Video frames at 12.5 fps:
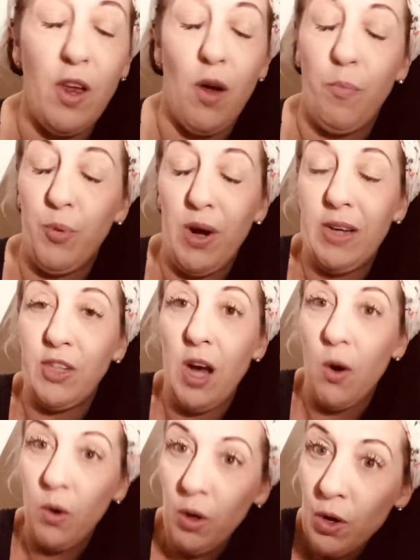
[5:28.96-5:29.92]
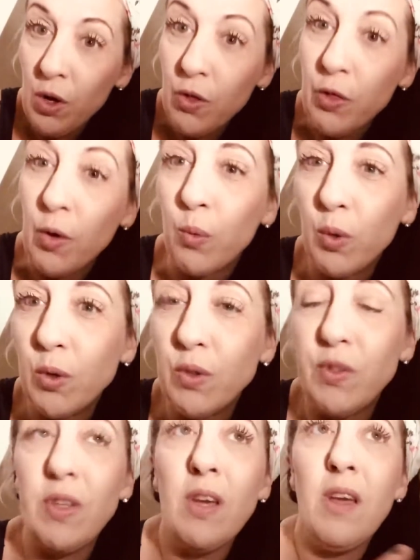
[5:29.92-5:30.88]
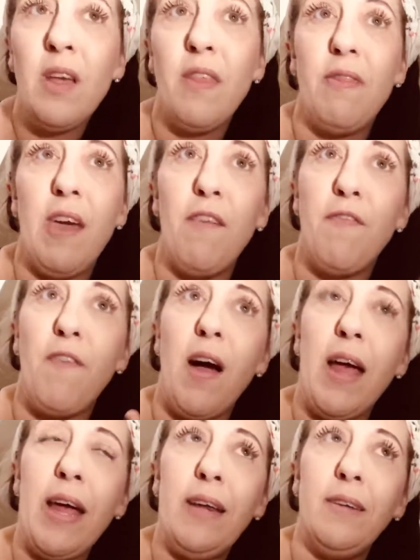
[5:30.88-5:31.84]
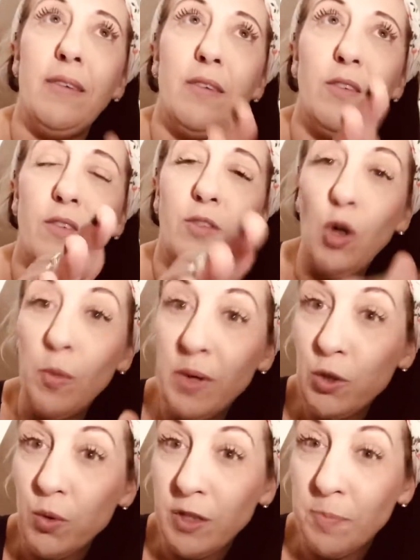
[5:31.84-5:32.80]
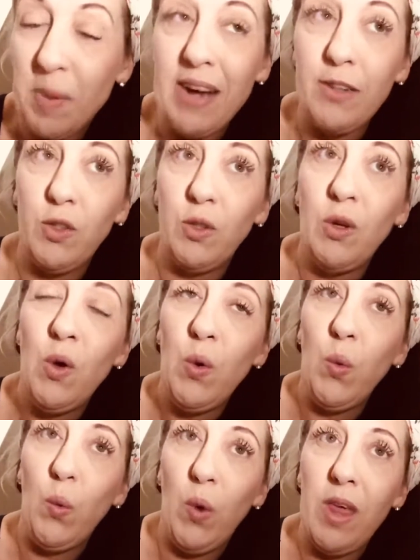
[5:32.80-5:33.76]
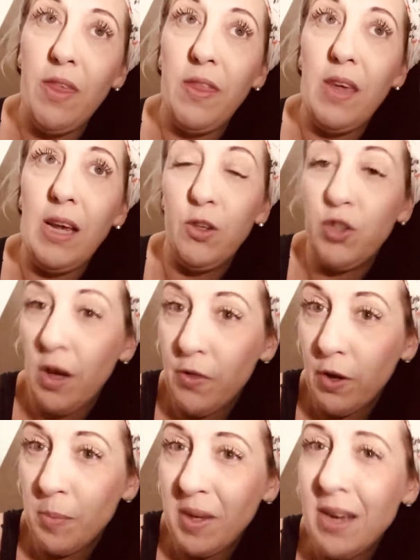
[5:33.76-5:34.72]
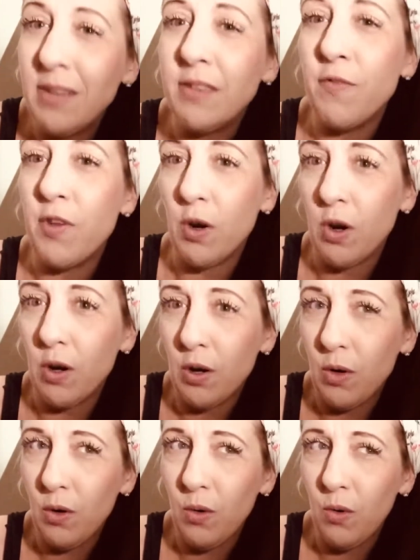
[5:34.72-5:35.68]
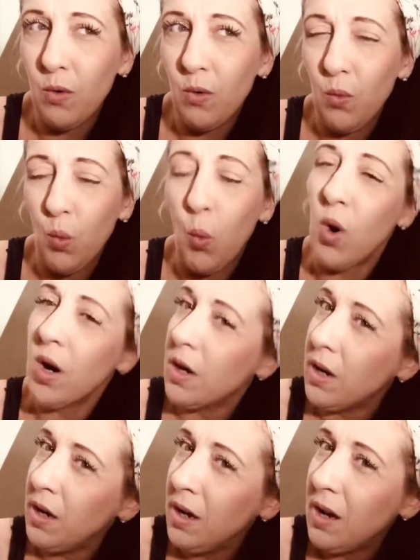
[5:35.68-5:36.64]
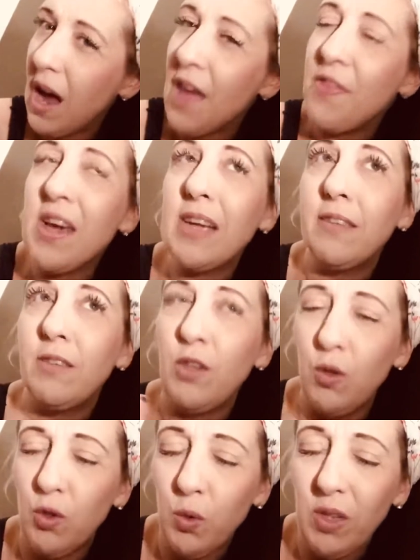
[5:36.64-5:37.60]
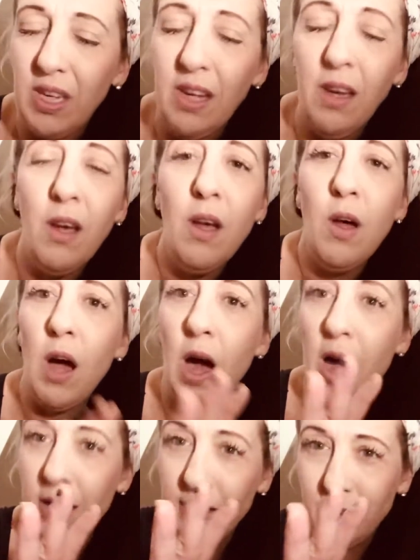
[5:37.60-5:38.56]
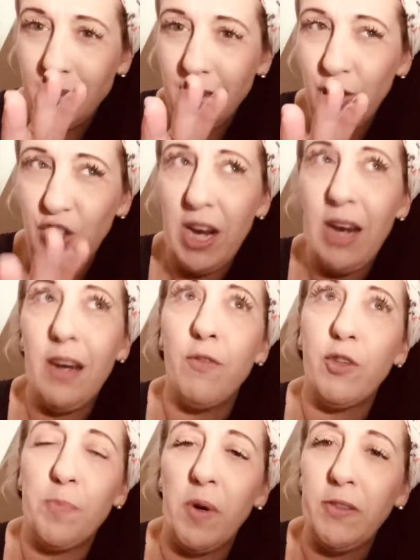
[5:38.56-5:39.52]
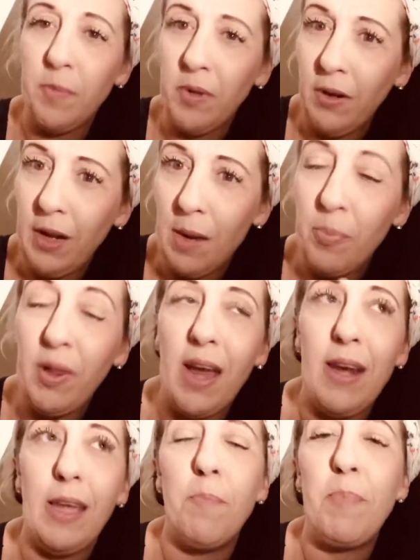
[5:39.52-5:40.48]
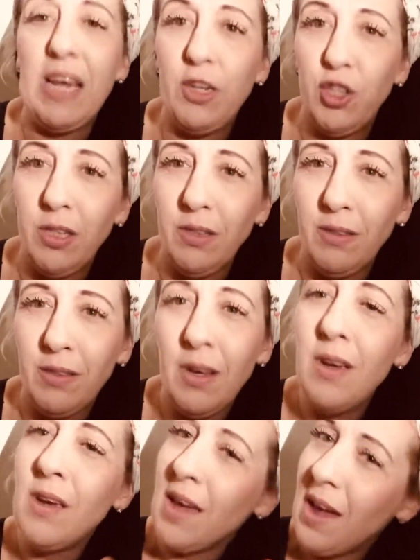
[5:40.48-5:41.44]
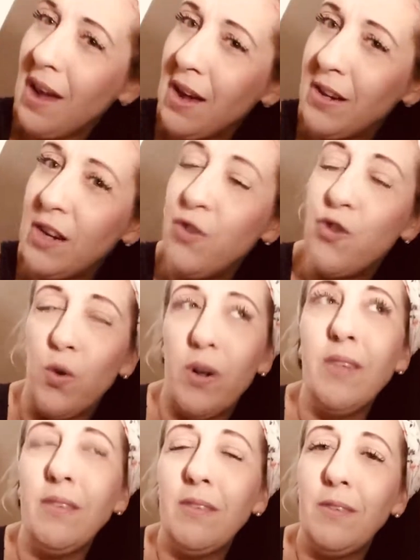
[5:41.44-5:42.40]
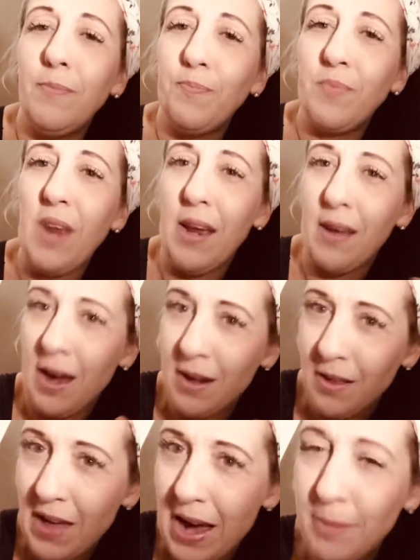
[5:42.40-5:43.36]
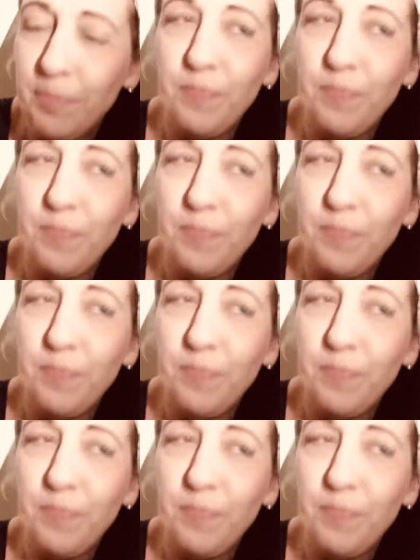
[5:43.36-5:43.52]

branch out the roots. They find so much respect with each other because of their work ethics, usually, and chain of responsibility and planning and patience and endurance, and kind of that